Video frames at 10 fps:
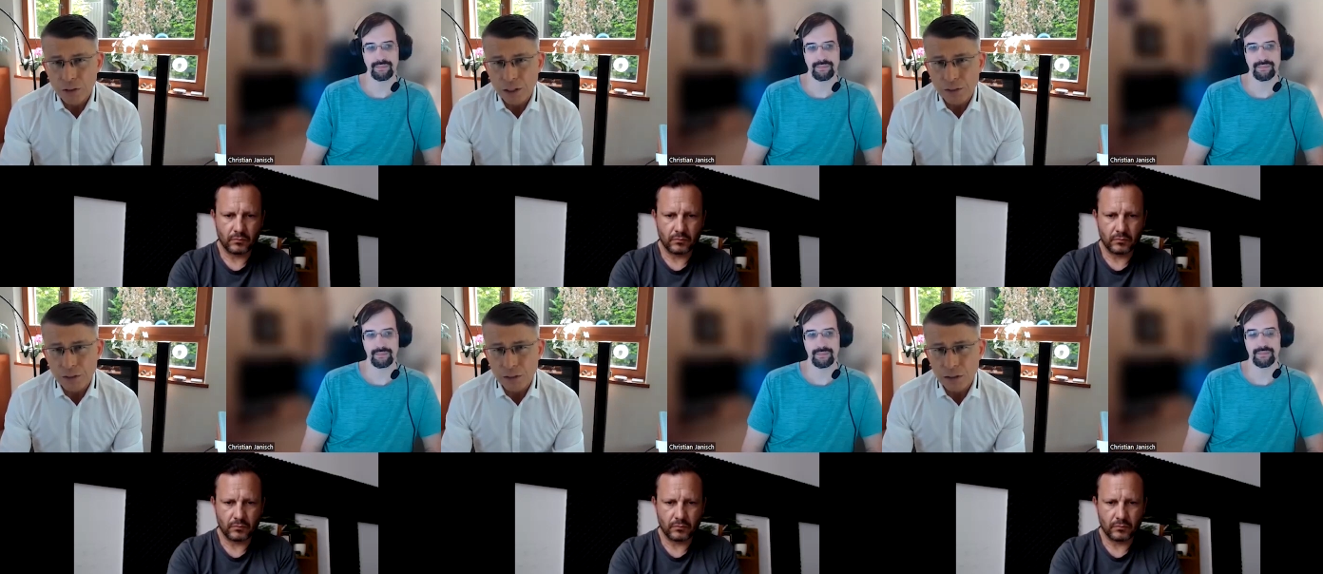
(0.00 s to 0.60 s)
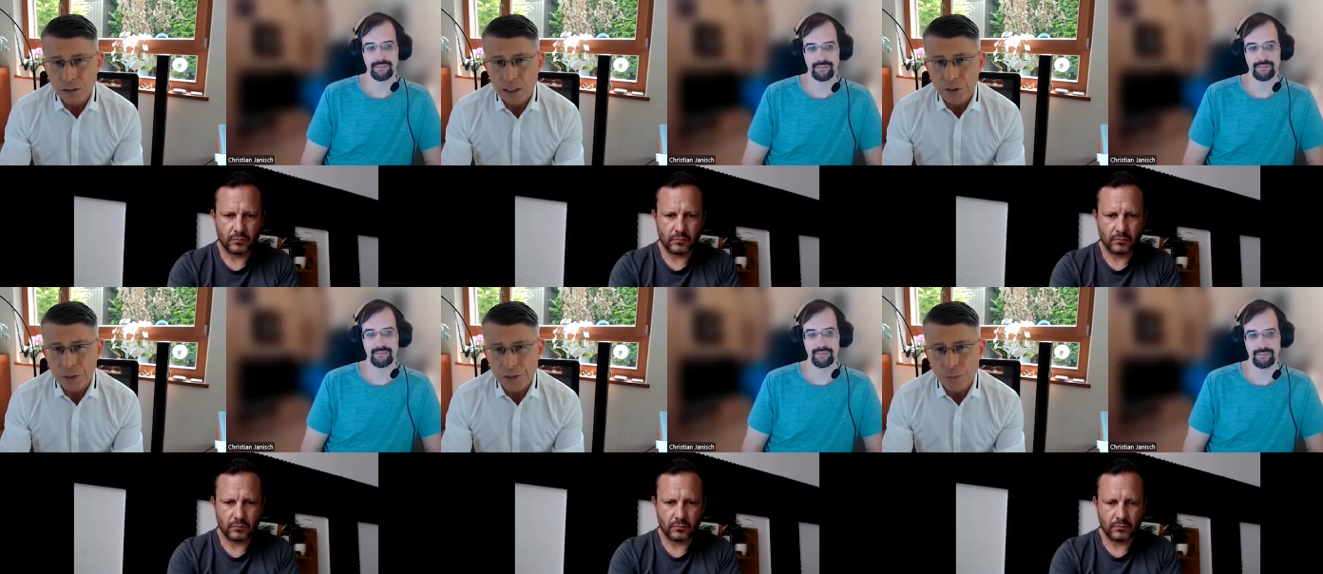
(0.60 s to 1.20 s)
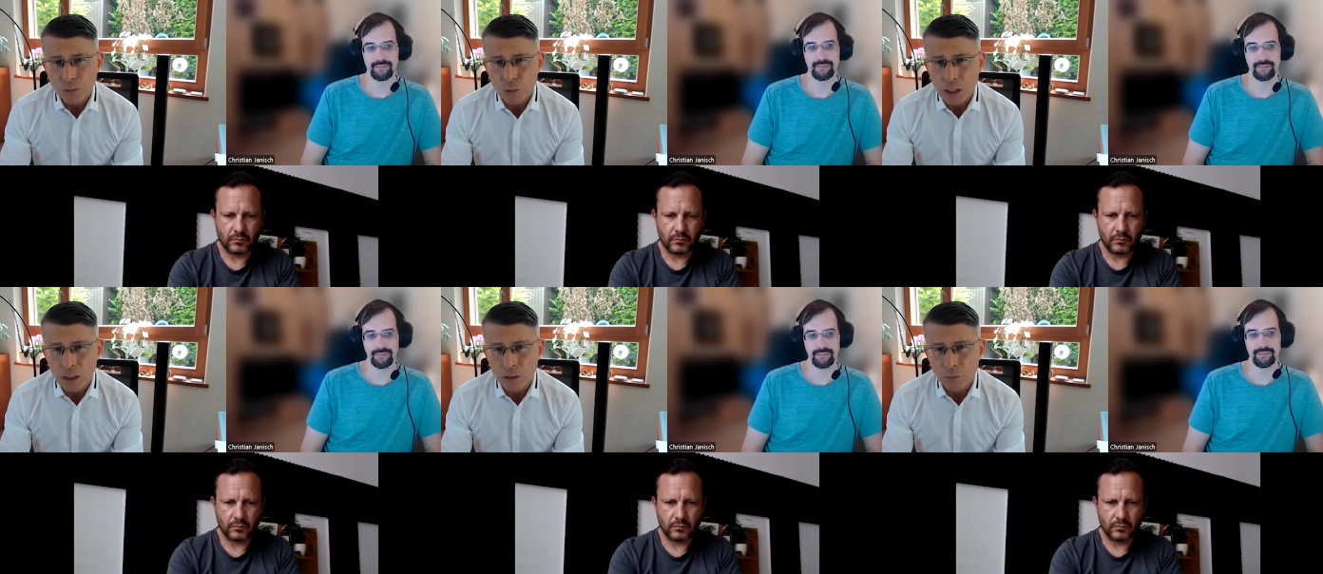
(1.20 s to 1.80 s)
Speaker 1: This uh, decrease in
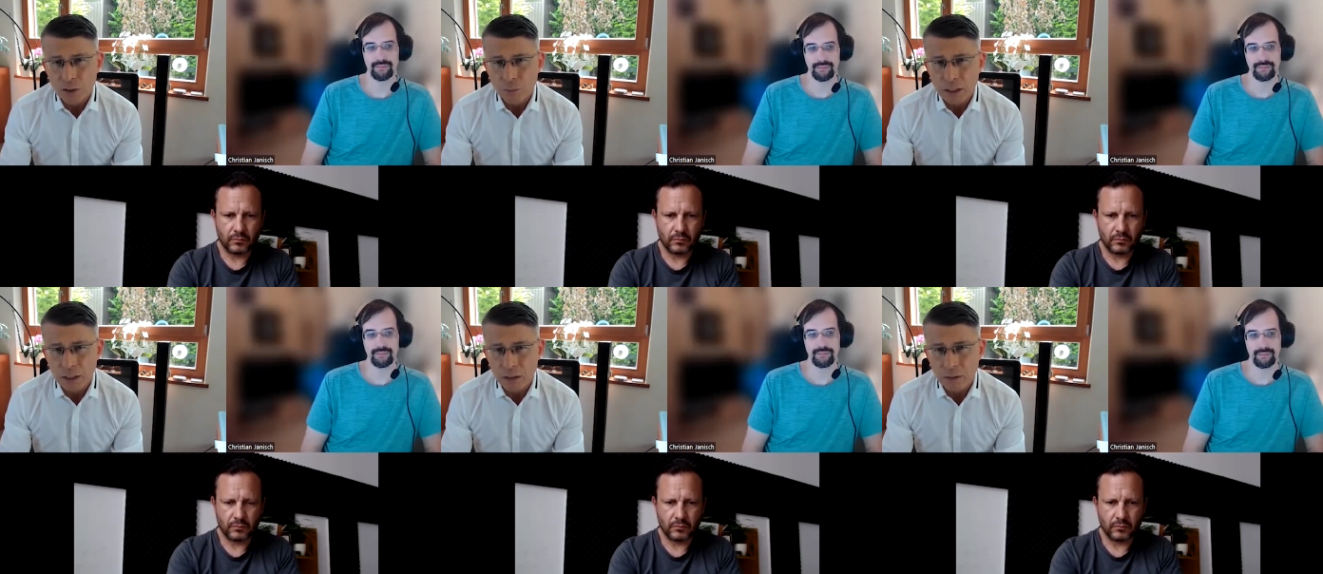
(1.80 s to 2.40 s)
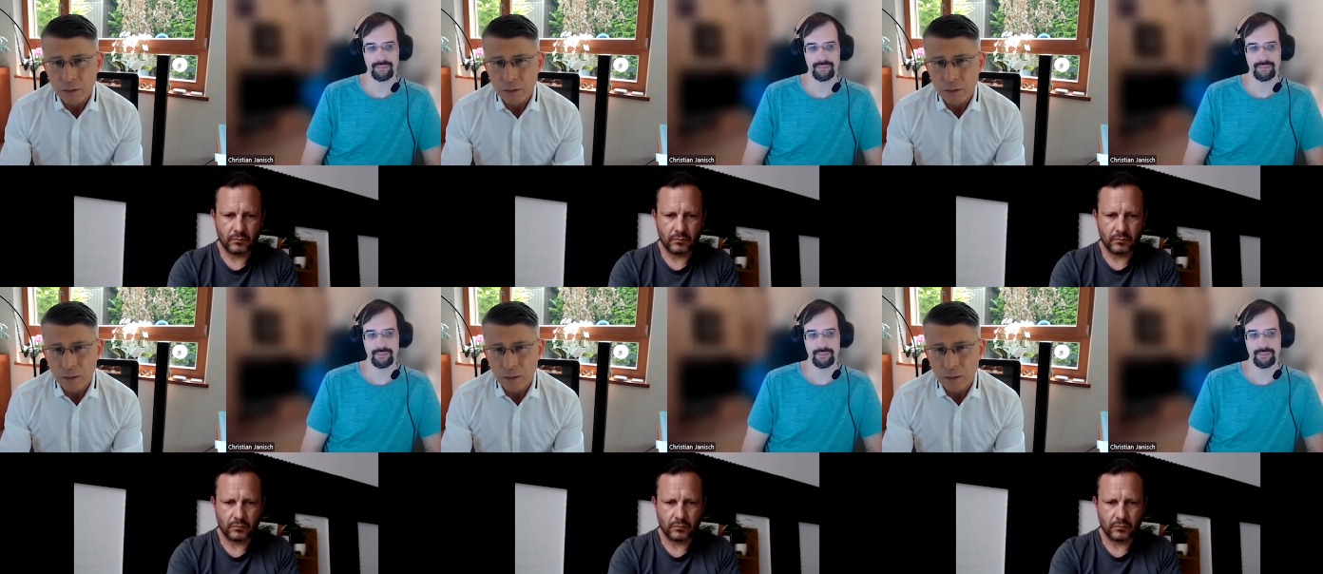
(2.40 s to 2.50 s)
morale will be